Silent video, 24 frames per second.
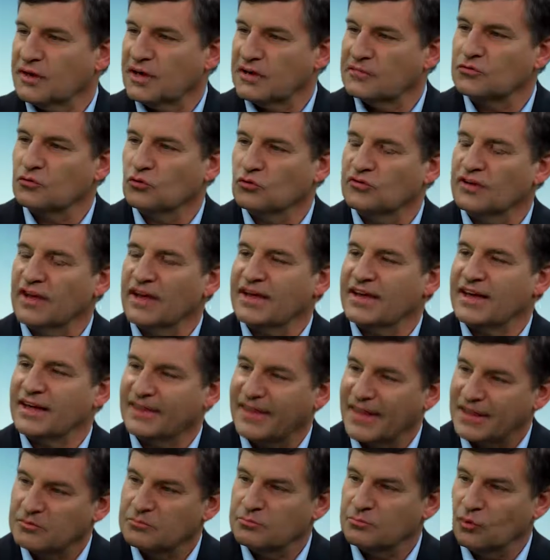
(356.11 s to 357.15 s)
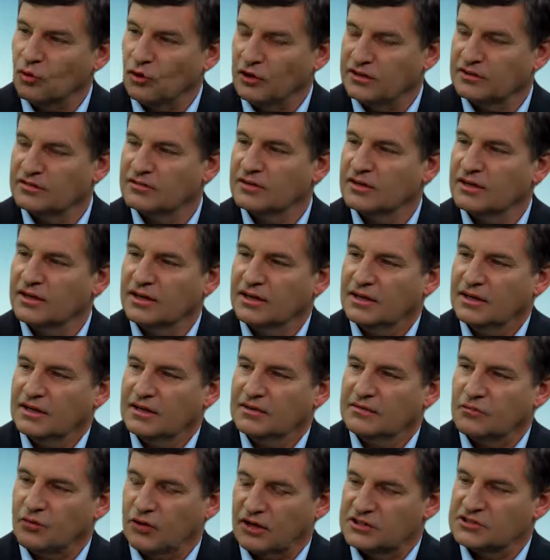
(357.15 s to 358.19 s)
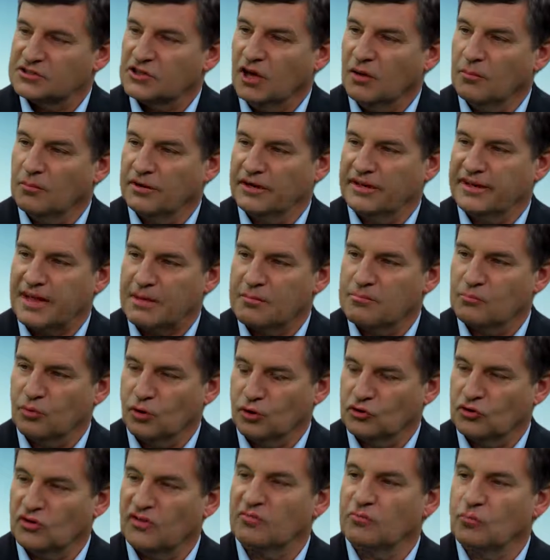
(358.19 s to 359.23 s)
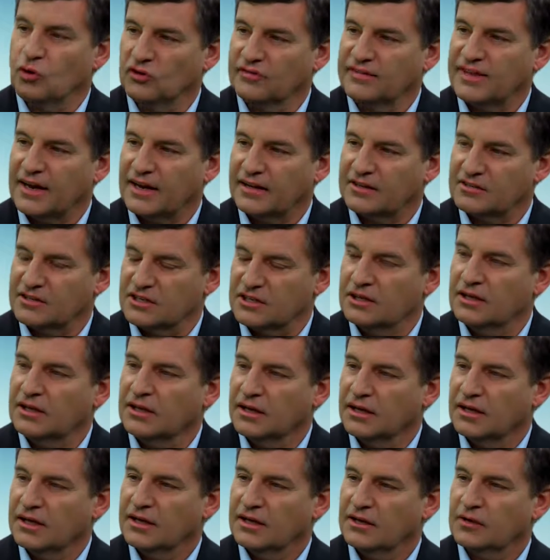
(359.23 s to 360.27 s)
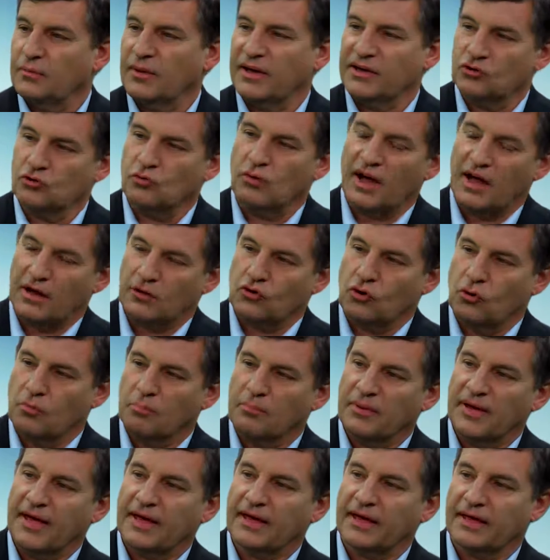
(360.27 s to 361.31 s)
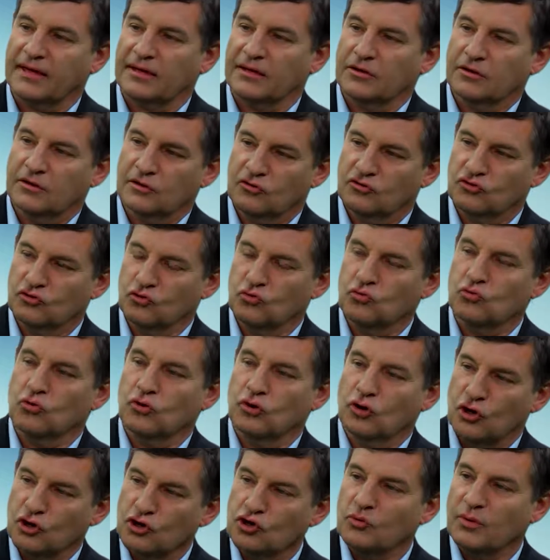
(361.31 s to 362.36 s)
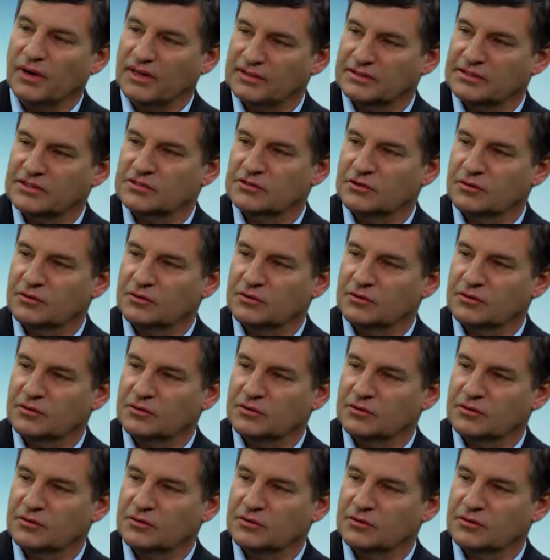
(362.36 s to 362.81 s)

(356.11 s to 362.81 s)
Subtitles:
if you take an endpoint, for example, an endpoint of mortality, when you are comparing two unguents